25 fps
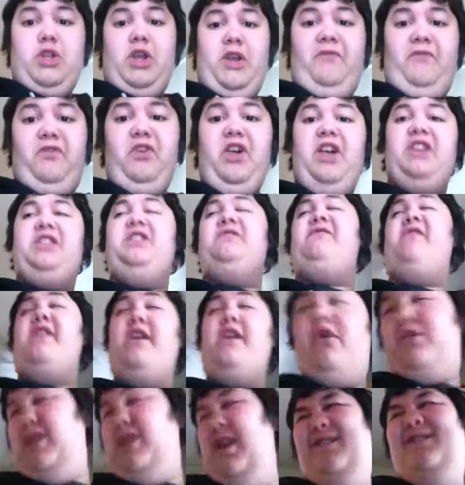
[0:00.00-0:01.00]
If you like this
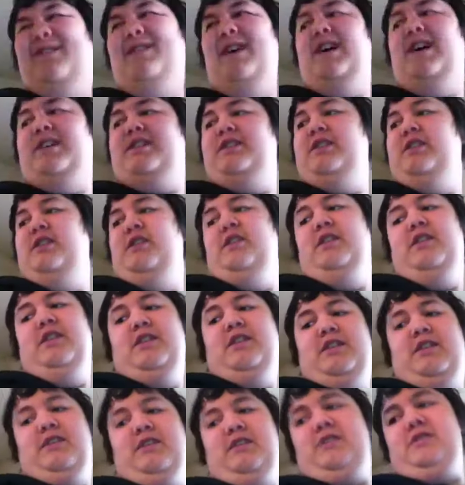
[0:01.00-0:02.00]
video, leave a like.
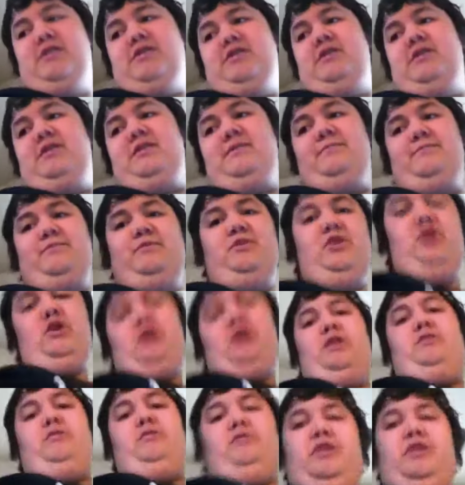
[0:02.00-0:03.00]
Um, no, I don't